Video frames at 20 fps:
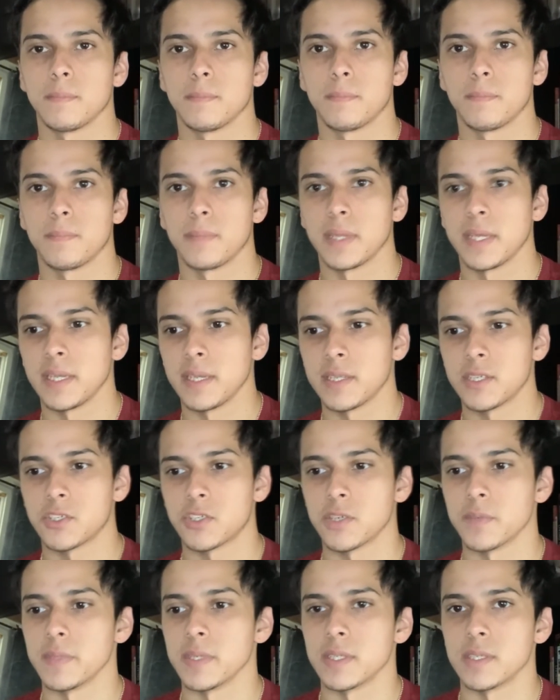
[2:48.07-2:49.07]
playing
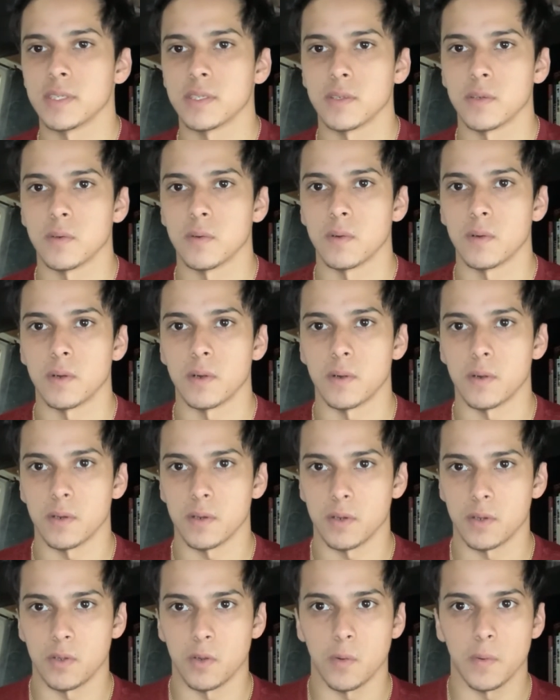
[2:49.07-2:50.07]
instruments or
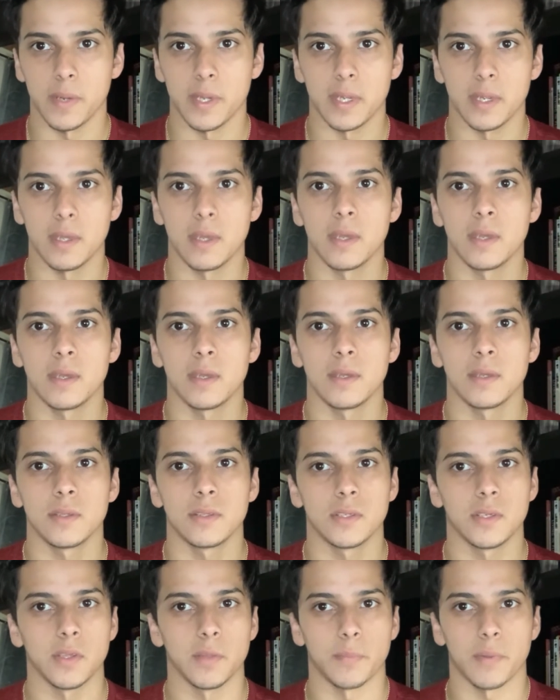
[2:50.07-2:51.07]
going
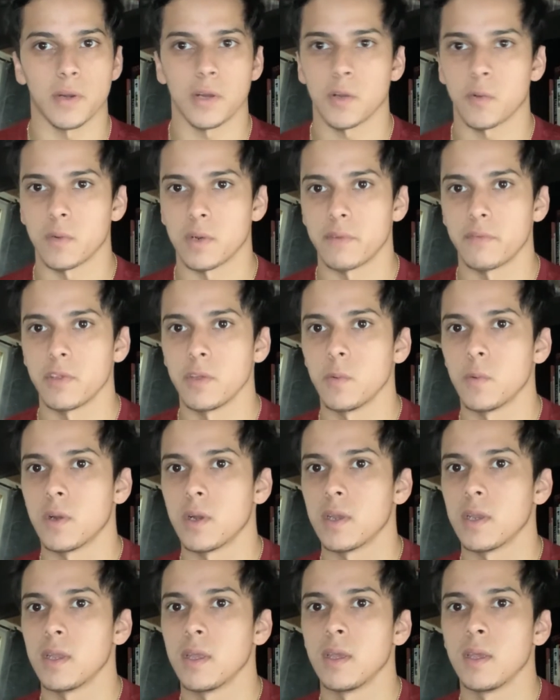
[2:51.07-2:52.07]
to the park whenever you
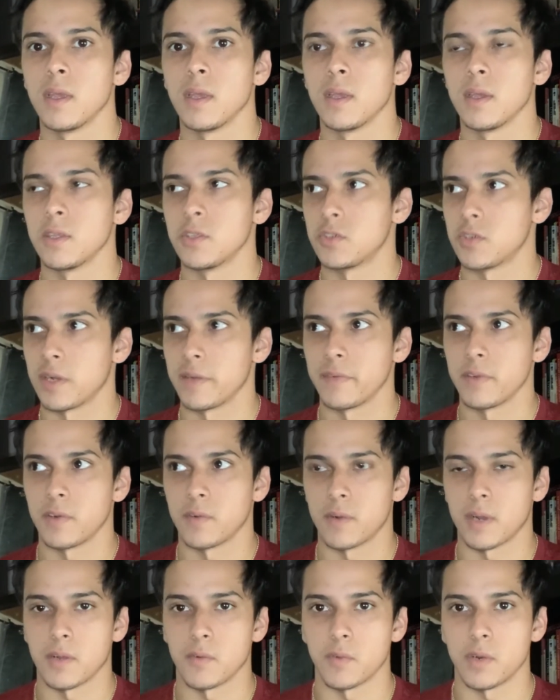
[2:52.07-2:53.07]
want, driving
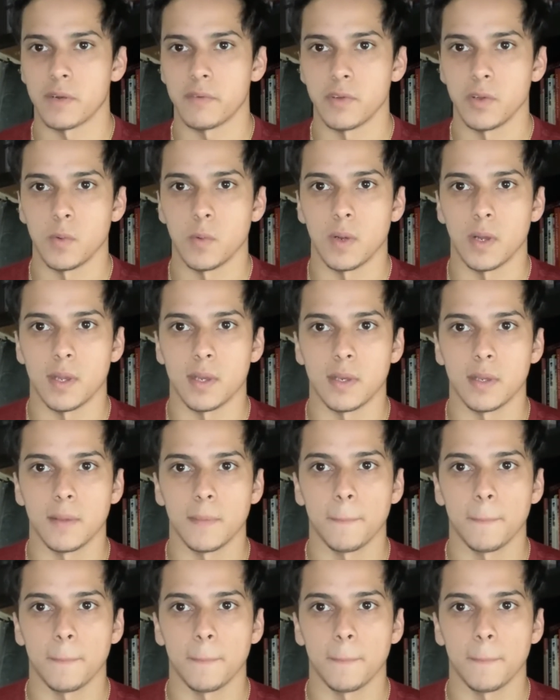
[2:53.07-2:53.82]
around wherever you want,